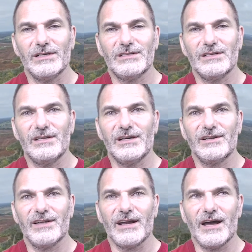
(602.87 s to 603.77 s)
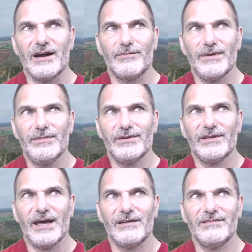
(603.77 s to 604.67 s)
listed there that are people
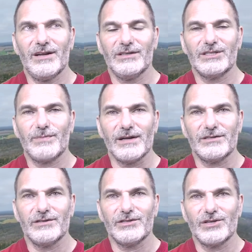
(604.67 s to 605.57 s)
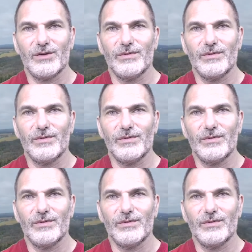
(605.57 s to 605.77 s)
that not only sponsor the show,